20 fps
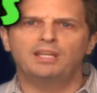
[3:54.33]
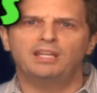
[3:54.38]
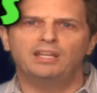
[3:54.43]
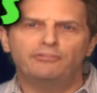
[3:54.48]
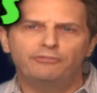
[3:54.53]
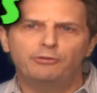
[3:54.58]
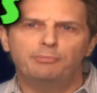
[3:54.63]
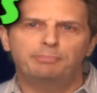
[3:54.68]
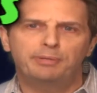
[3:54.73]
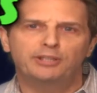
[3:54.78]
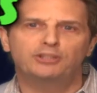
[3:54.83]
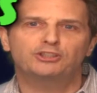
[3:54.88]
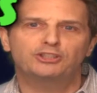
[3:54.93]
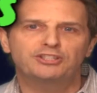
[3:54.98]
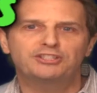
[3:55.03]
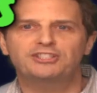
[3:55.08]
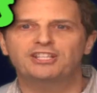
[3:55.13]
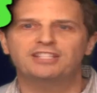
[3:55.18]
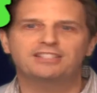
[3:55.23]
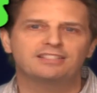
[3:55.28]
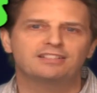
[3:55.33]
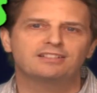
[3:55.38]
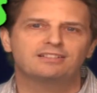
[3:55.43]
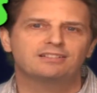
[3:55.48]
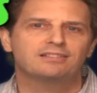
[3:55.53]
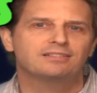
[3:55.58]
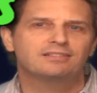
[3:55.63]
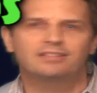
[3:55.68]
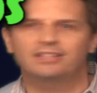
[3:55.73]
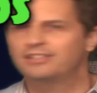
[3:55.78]
If a picture says
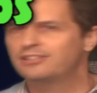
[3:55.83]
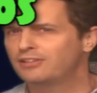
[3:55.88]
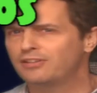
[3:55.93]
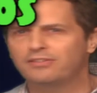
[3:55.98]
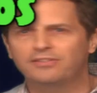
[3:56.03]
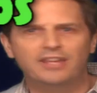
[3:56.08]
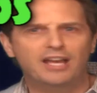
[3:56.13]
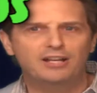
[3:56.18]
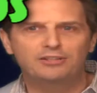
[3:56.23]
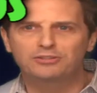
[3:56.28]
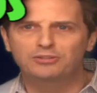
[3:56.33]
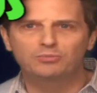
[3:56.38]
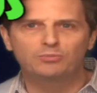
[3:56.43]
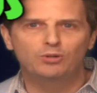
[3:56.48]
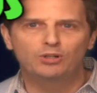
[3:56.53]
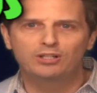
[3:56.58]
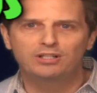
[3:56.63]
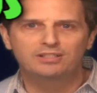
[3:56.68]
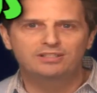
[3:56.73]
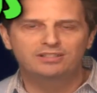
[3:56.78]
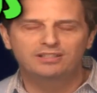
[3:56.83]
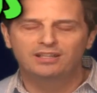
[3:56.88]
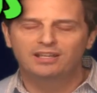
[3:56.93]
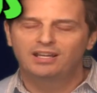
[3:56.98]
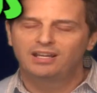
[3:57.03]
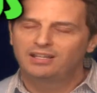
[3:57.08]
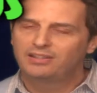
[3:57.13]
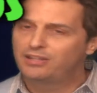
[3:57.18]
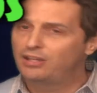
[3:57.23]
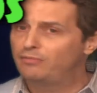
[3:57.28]
it says a thousand words,
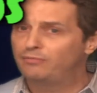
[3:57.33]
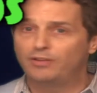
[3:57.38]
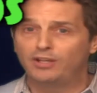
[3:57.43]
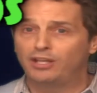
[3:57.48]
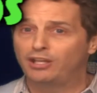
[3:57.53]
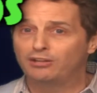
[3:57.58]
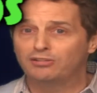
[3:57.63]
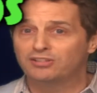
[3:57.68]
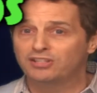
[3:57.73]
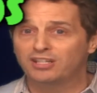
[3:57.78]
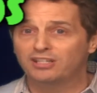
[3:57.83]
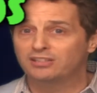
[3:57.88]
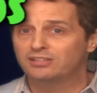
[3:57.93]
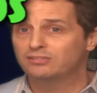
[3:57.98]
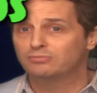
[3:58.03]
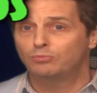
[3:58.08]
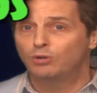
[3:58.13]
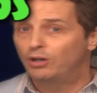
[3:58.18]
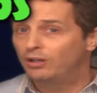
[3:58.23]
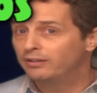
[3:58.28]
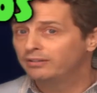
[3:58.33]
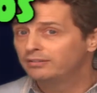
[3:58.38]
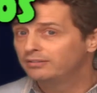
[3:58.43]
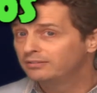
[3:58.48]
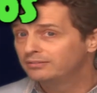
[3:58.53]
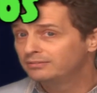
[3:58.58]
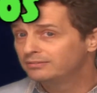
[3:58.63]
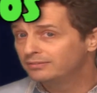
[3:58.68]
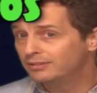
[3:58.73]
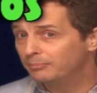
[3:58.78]
then video says what?
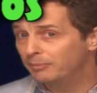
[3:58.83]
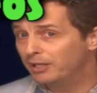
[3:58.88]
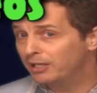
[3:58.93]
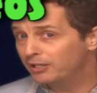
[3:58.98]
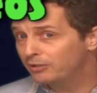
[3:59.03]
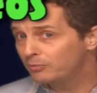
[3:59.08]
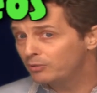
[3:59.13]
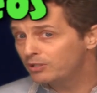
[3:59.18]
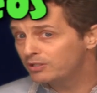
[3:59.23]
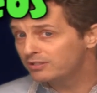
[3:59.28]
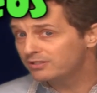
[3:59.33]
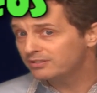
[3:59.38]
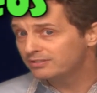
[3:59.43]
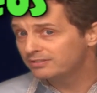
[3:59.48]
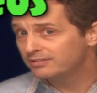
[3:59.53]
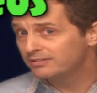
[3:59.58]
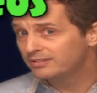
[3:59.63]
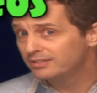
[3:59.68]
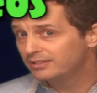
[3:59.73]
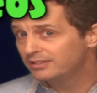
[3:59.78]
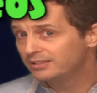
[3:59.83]
A million words?